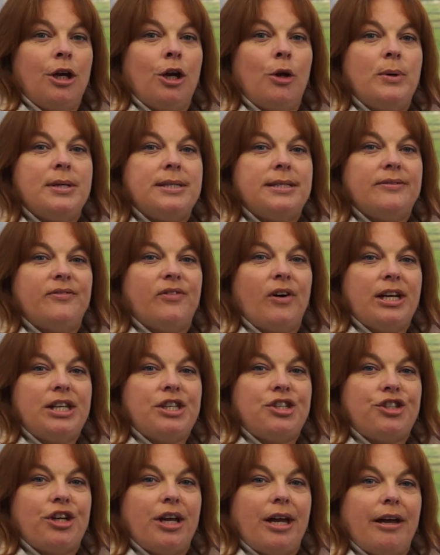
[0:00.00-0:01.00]
who is the
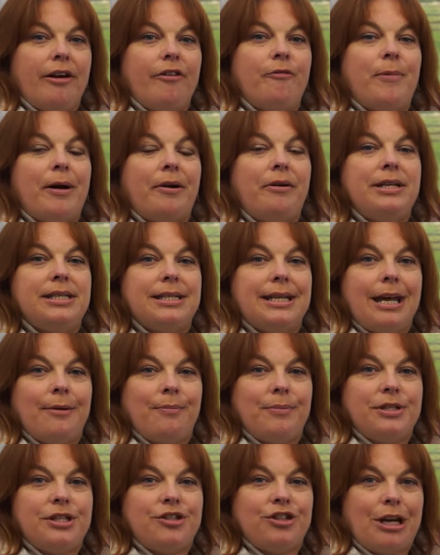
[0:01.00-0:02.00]
Vice Chair of Bury St
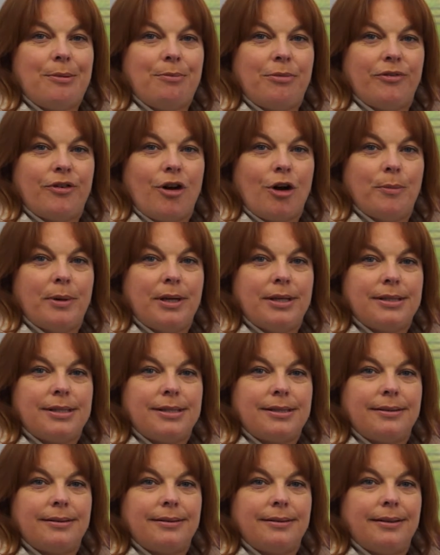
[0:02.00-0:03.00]
Edmunds Chamber of
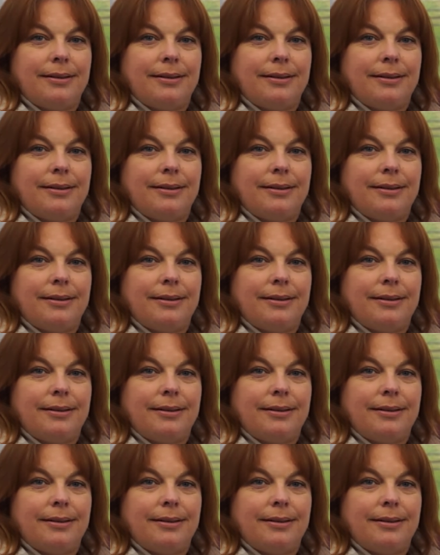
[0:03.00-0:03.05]
Commerce.